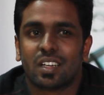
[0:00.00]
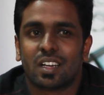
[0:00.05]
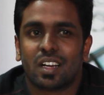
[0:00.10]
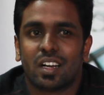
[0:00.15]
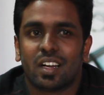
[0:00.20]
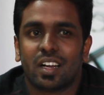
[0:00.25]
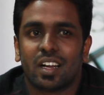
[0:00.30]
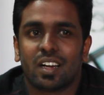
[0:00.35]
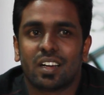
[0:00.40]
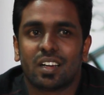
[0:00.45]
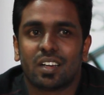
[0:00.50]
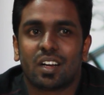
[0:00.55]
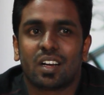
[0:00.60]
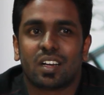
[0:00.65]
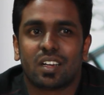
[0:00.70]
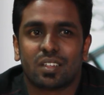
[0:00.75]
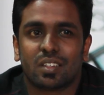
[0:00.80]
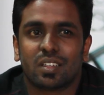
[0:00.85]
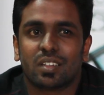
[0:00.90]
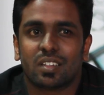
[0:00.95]
and
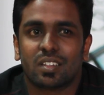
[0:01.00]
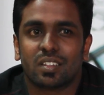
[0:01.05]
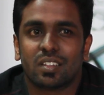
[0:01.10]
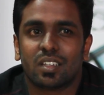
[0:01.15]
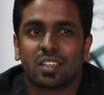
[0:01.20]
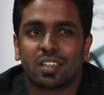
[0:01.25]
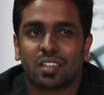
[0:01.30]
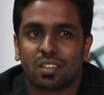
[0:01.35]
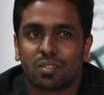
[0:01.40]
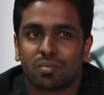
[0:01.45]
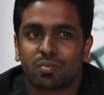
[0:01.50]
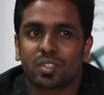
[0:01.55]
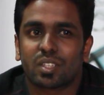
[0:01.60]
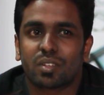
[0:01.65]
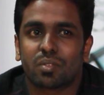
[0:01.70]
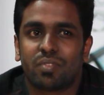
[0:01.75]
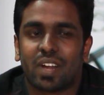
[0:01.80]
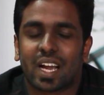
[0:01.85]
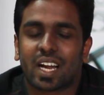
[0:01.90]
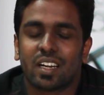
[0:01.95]
the
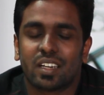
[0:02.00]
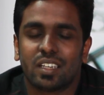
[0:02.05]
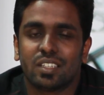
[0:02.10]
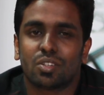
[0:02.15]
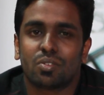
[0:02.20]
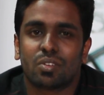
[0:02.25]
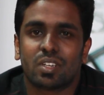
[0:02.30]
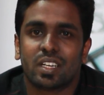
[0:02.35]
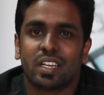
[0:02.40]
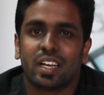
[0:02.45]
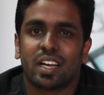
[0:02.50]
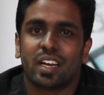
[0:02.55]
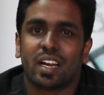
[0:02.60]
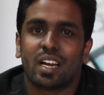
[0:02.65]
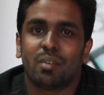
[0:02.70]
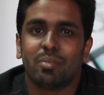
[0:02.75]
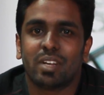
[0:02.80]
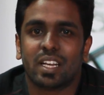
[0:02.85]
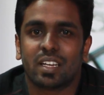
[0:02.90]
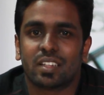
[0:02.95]
faculties over here
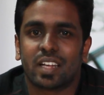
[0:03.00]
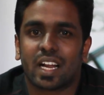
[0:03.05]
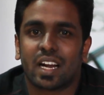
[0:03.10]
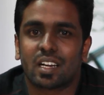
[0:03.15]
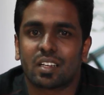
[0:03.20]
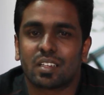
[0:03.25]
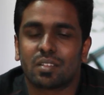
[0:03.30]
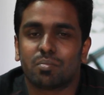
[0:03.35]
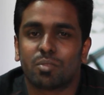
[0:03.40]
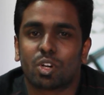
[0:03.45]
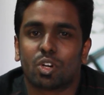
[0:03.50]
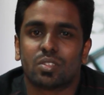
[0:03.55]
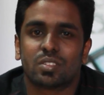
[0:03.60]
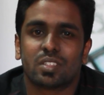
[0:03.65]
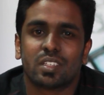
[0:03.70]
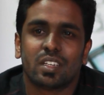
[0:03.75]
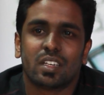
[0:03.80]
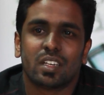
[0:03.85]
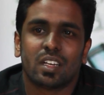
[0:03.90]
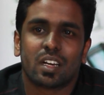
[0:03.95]
helped me in that, because
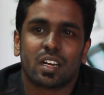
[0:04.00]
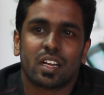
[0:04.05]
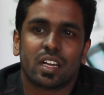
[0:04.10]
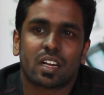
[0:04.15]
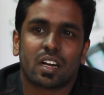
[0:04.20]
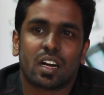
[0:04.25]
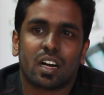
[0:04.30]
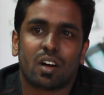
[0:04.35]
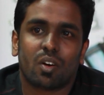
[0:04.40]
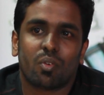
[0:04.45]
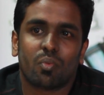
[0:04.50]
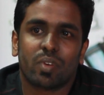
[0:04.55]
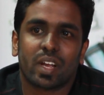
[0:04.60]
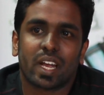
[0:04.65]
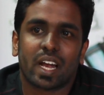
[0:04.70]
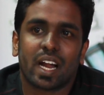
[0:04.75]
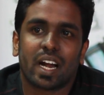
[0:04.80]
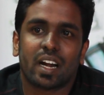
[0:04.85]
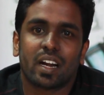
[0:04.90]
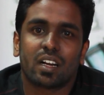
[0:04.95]
we
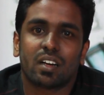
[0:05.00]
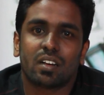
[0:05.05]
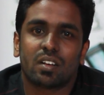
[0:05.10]
had